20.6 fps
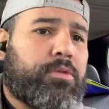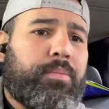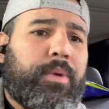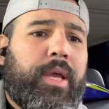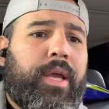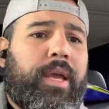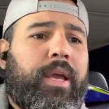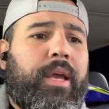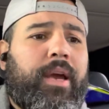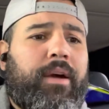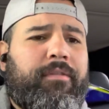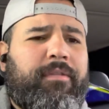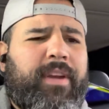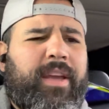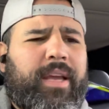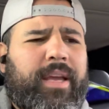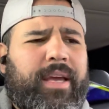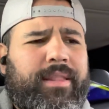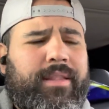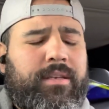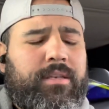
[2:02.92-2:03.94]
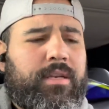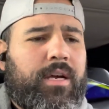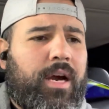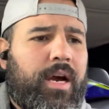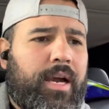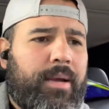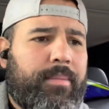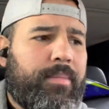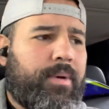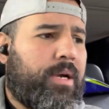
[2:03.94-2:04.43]
me, I think at the
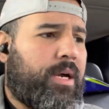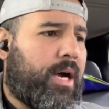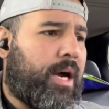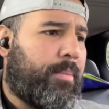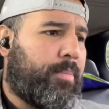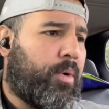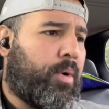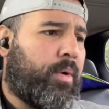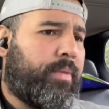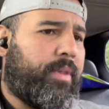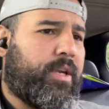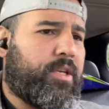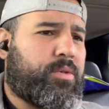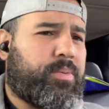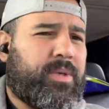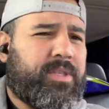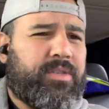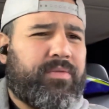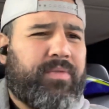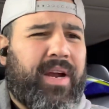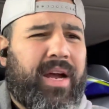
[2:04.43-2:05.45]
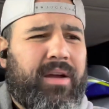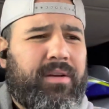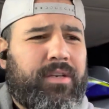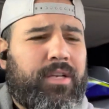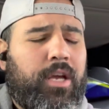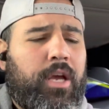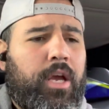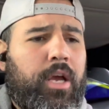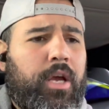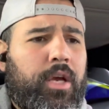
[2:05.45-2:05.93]
time I bought this was
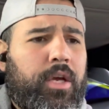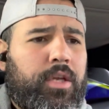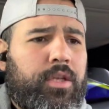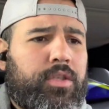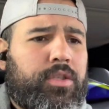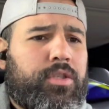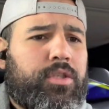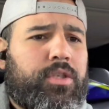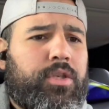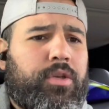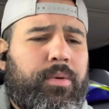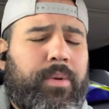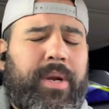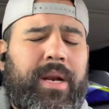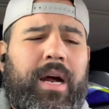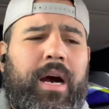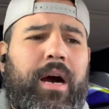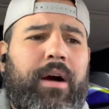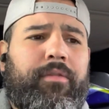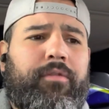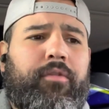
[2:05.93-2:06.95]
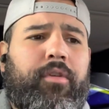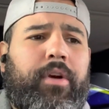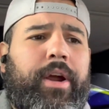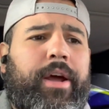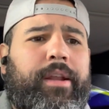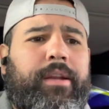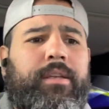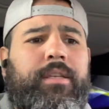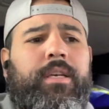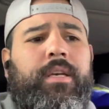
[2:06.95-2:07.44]
around 2.5
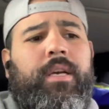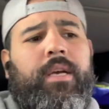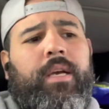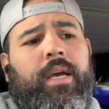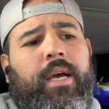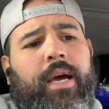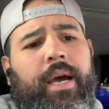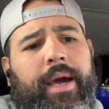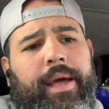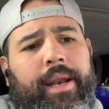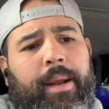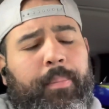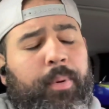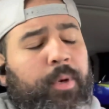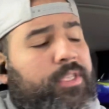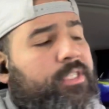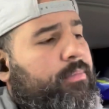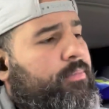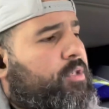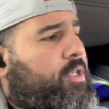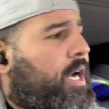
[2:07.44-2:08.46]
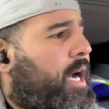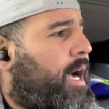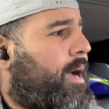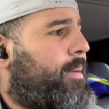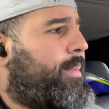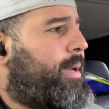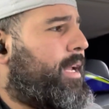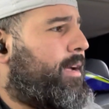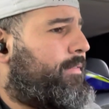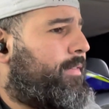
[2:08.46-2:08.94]
grand, and I put some
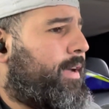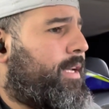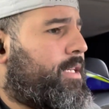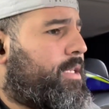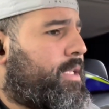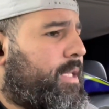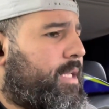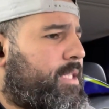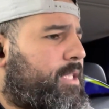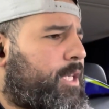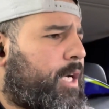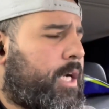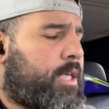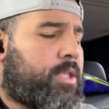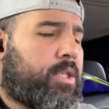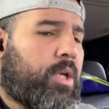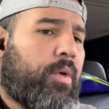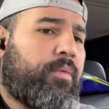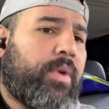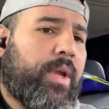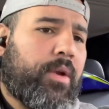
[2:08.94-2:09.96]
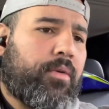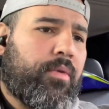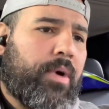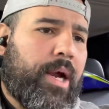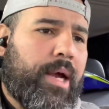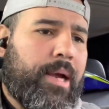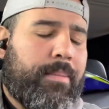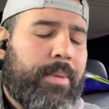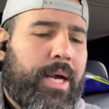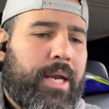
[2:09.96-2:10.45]
time and effort into this car. So I think
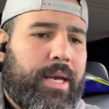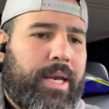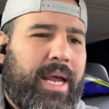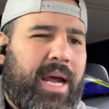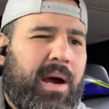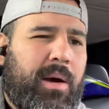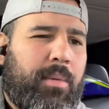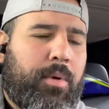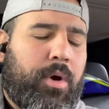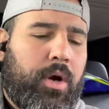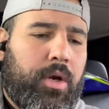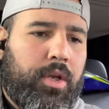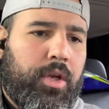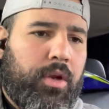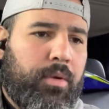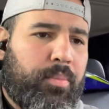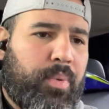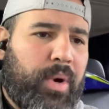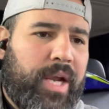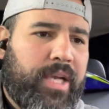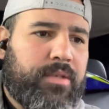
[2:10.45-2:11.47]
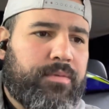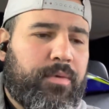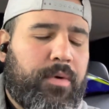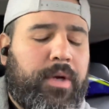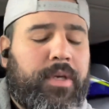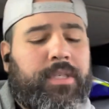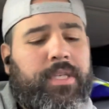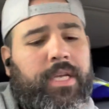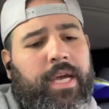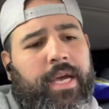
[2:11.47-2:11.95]
right about now I've got new brakes
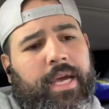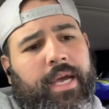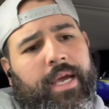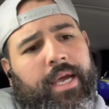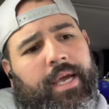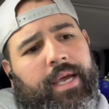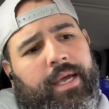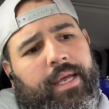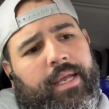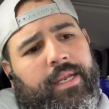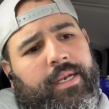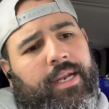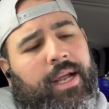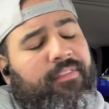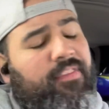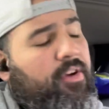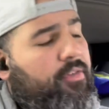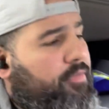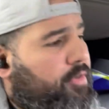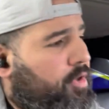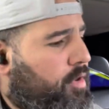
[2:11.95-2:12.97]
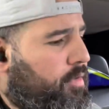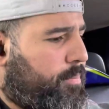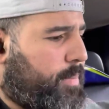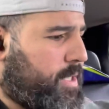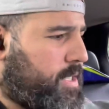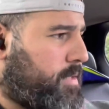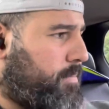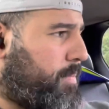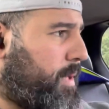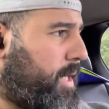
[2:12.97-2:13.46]
for it and other few
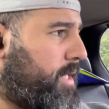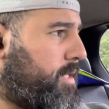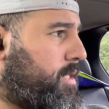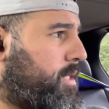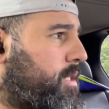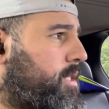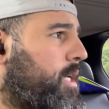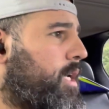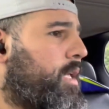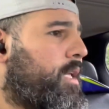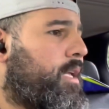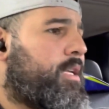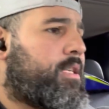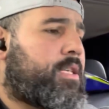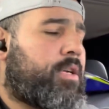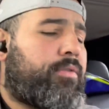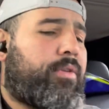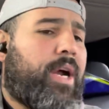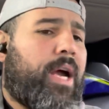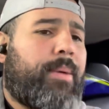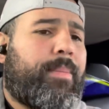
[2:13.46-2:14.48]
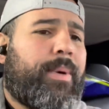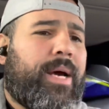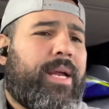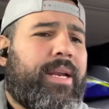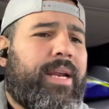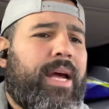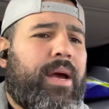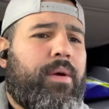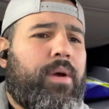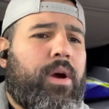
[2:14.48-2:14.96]
bits and pieces. So right
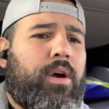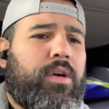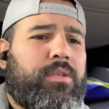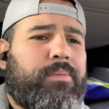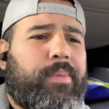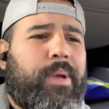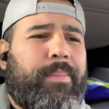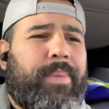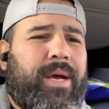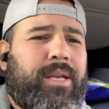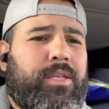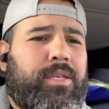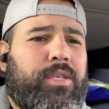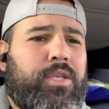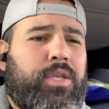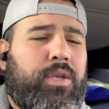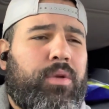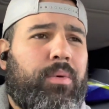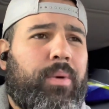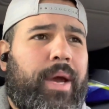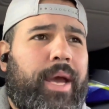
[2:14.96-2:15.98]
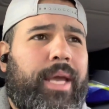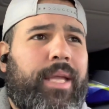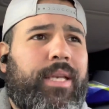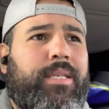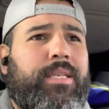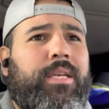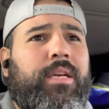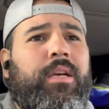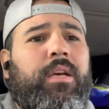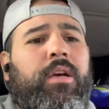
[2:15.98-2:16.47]
about now it owes me about
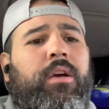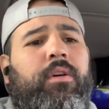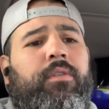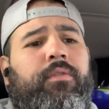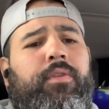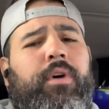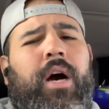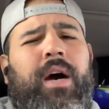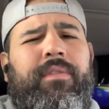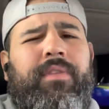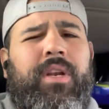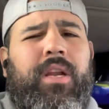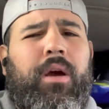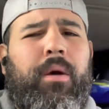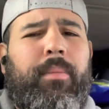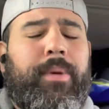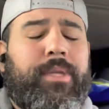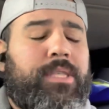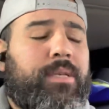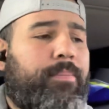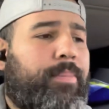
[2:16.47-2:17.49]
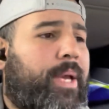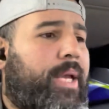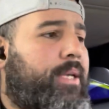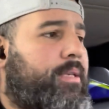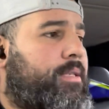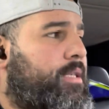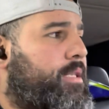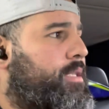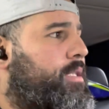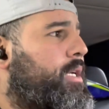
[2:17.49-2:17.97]
2.8 for other little bits and
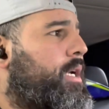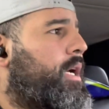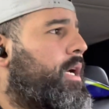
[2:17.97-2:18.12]
pieces,